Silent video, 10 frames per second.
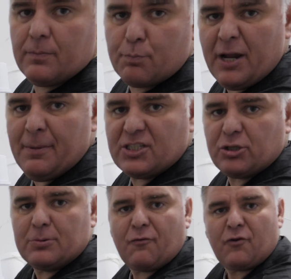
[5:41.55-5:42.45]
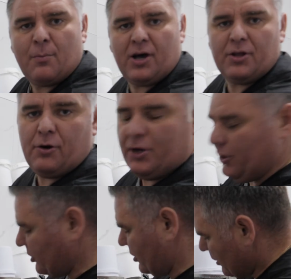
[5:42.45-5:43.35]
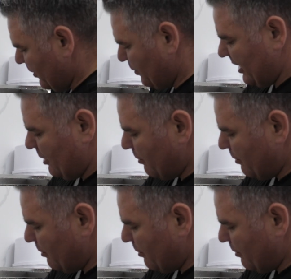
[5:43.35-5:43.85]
pretty much took her from all the oils. So we were gonna